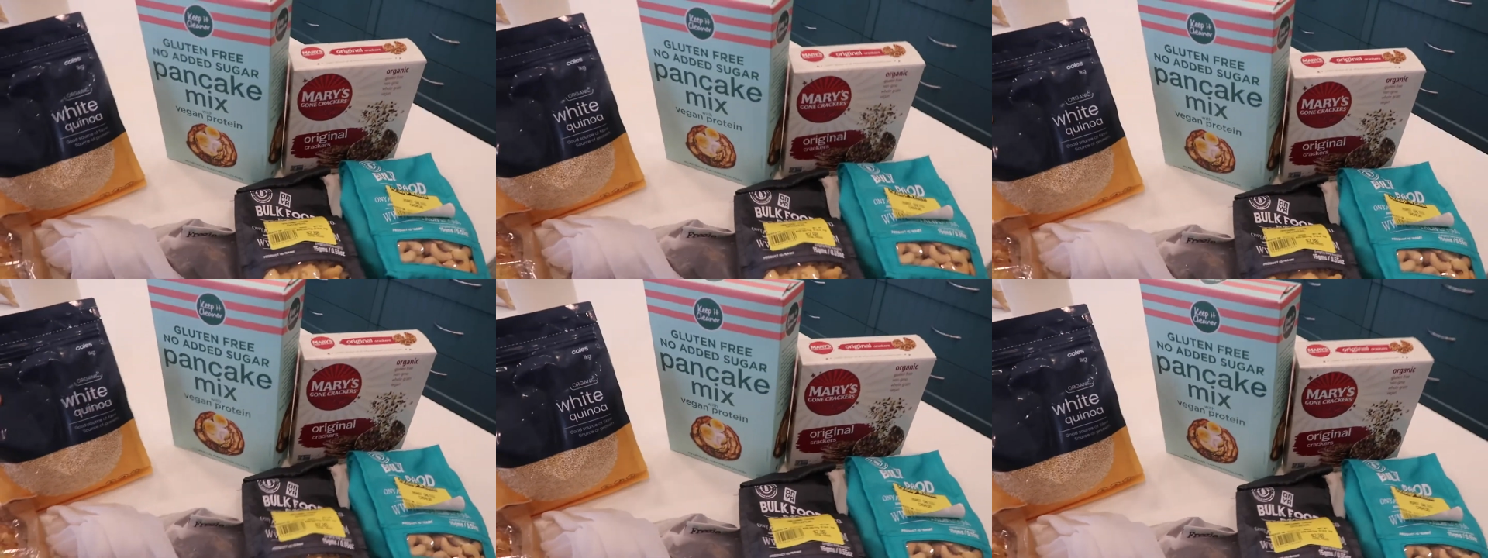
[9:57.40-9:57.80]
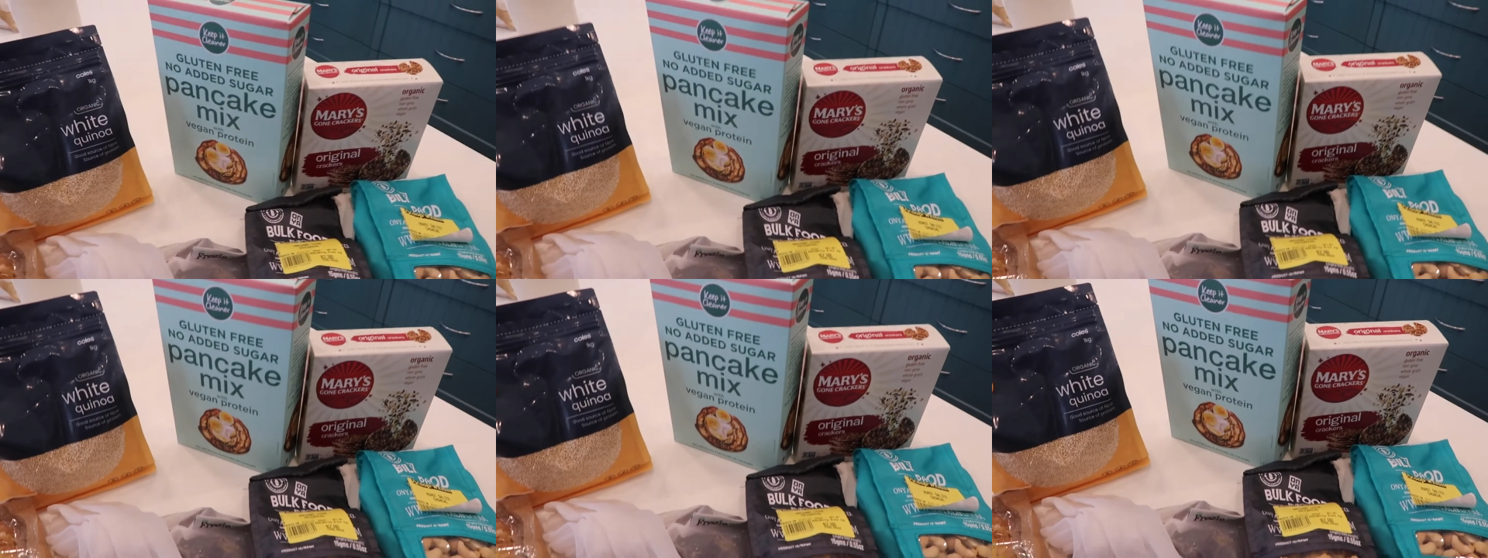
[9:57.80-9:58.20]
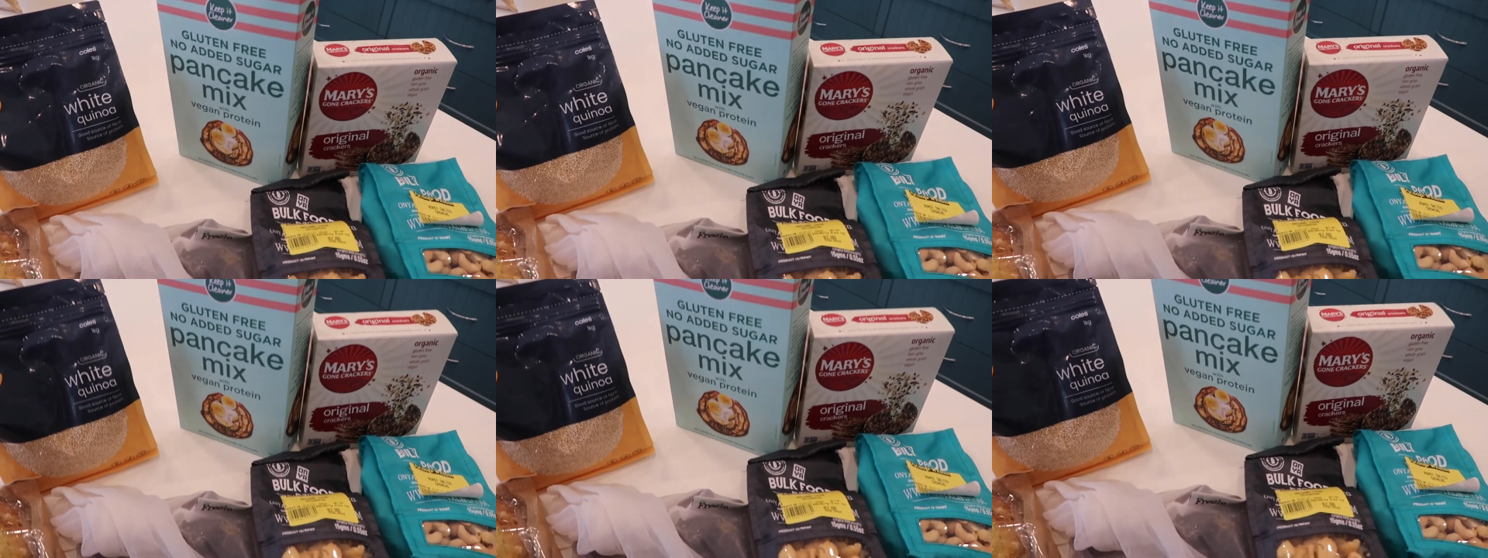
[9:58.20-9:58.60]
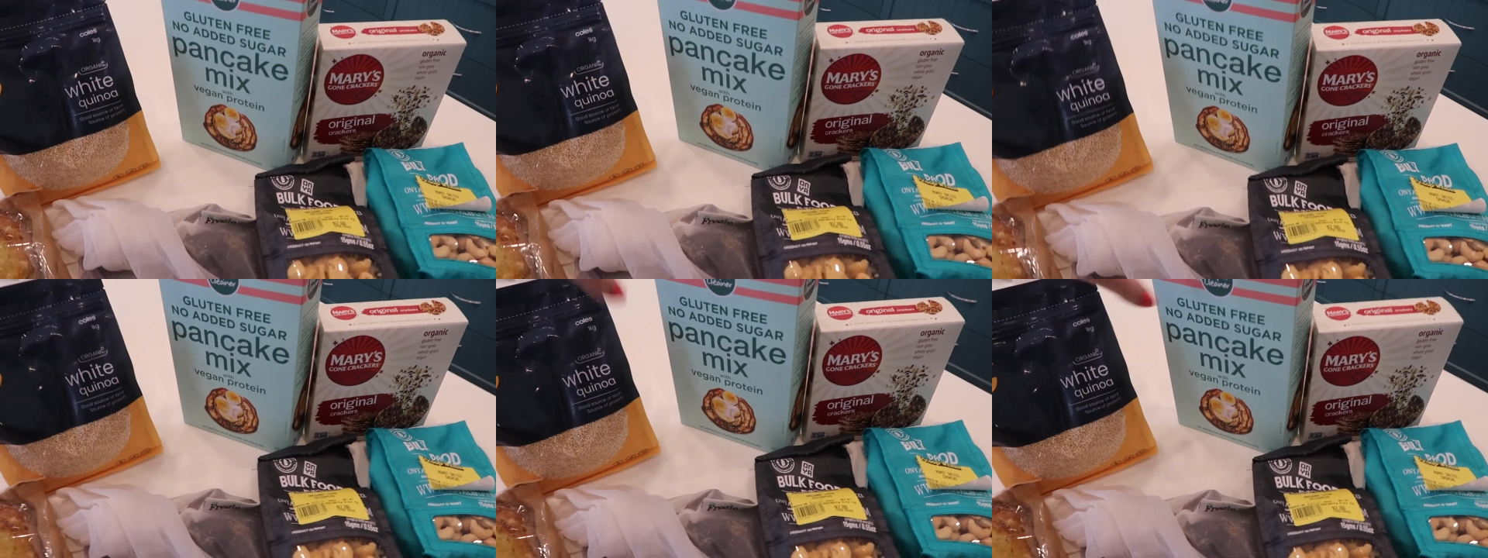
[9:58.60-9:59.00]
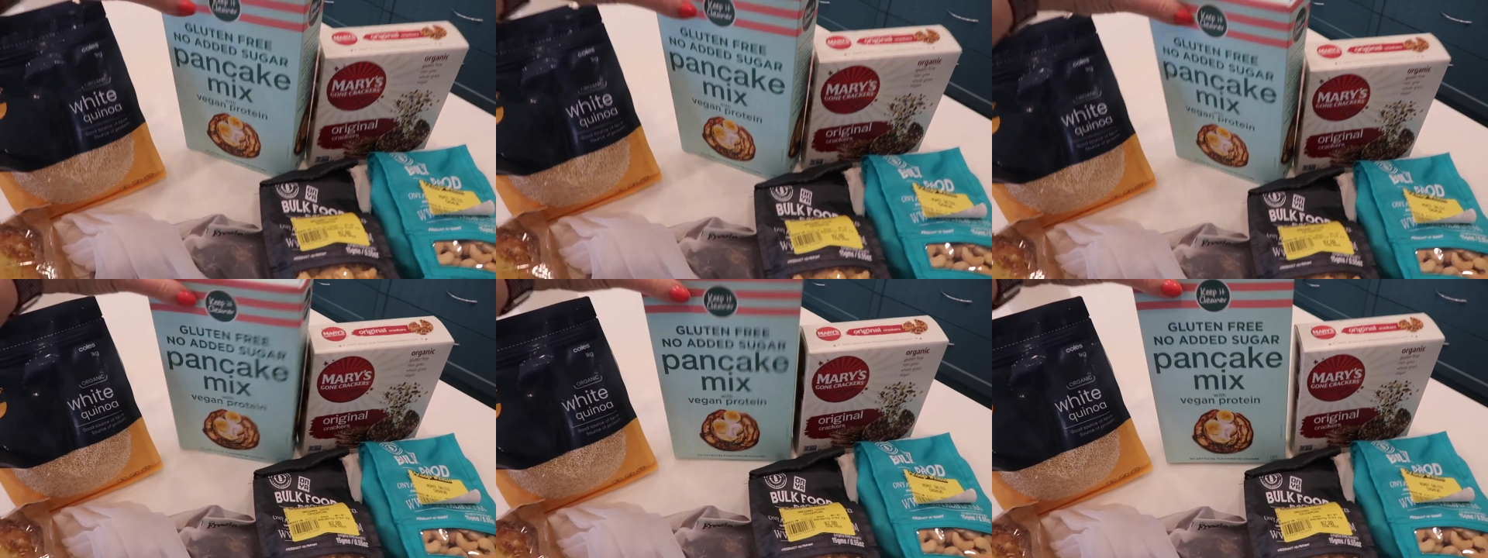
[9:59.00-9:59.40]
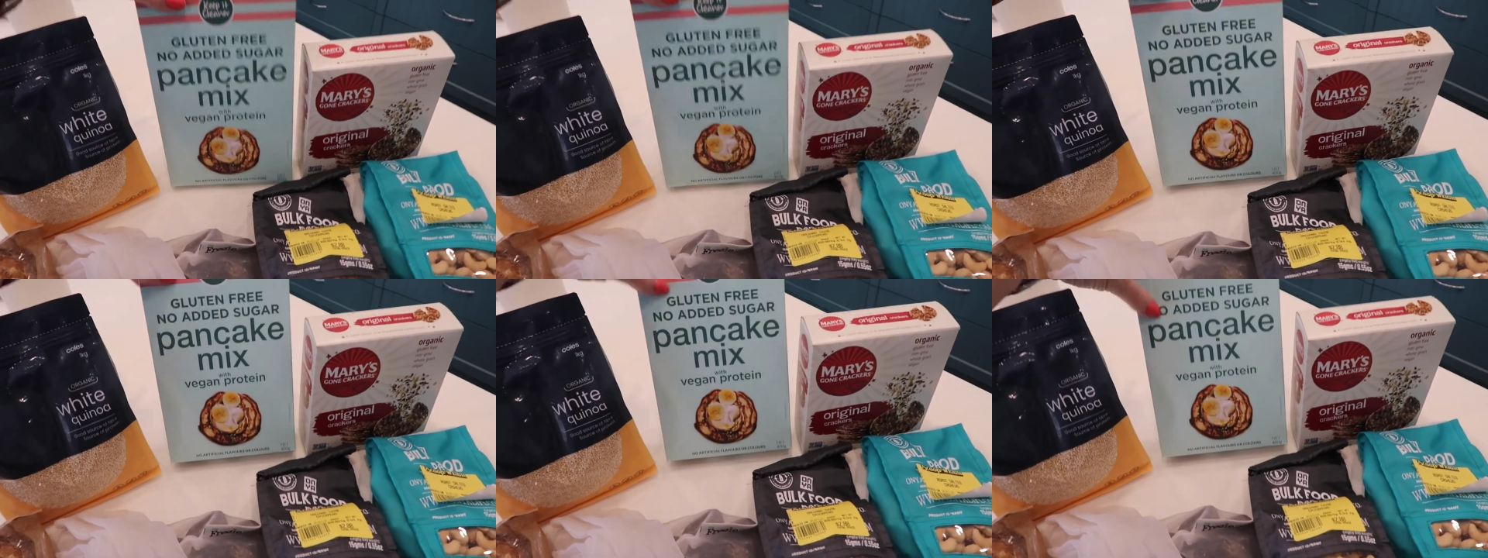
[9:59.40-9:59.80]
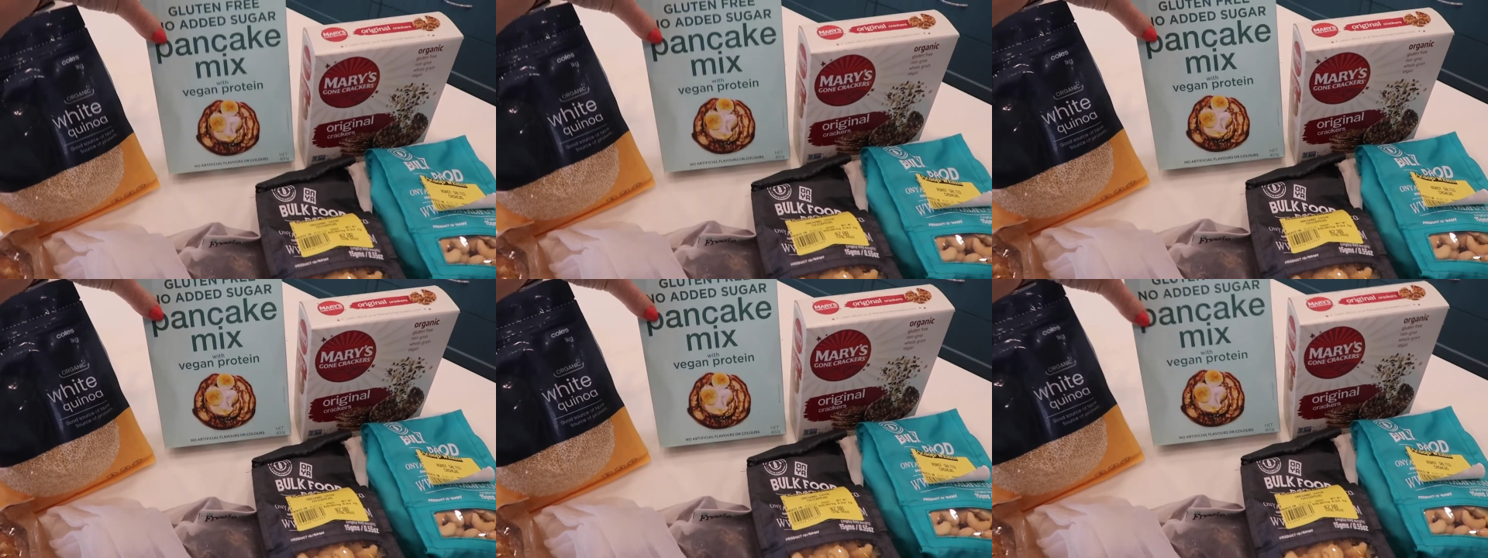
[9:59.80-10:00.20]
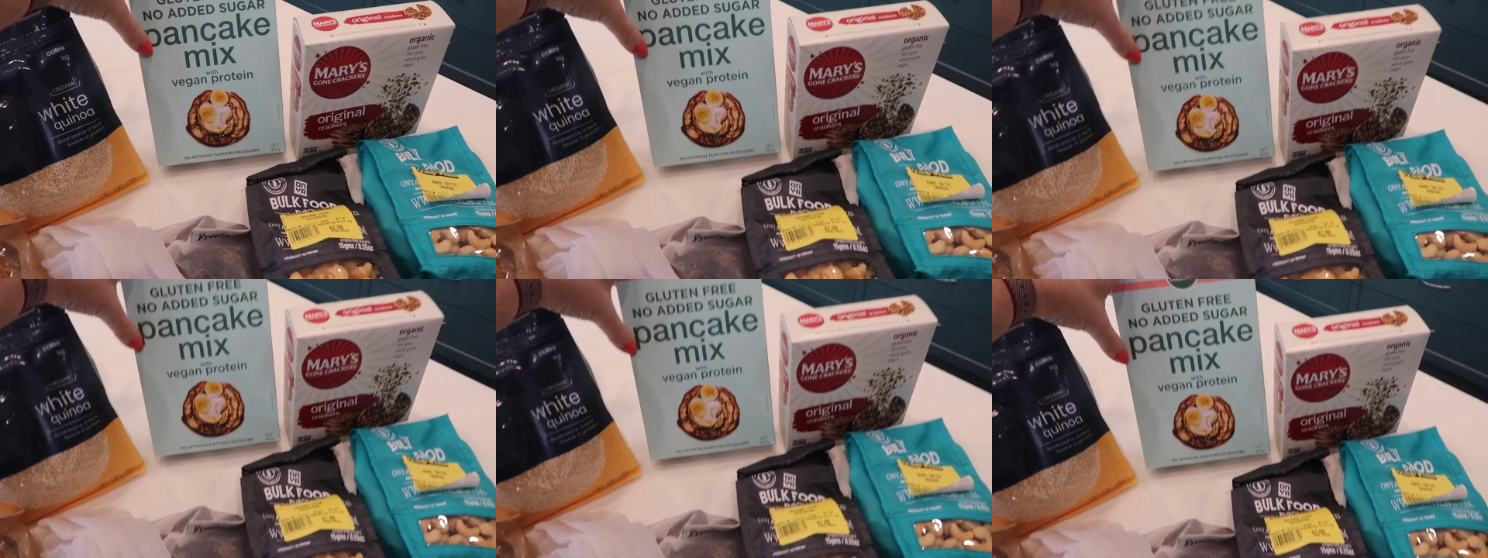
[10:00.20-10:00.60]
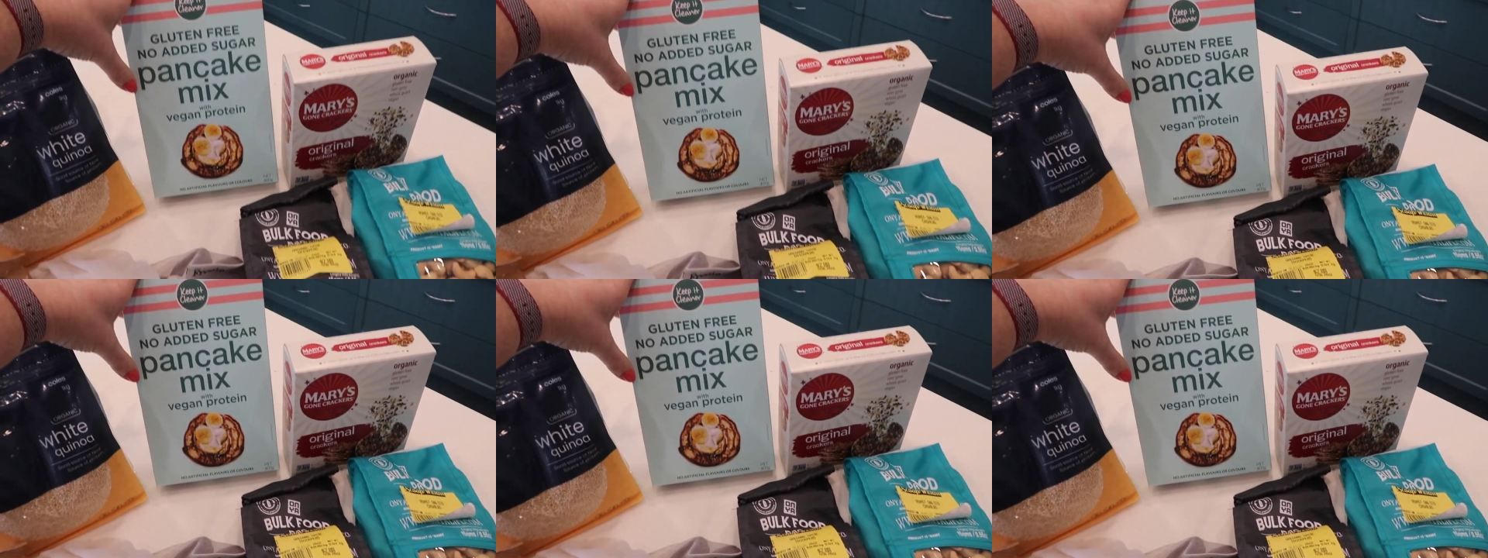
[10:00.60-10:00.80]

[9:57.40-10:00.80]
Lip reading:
Nobody's mouth can be seen.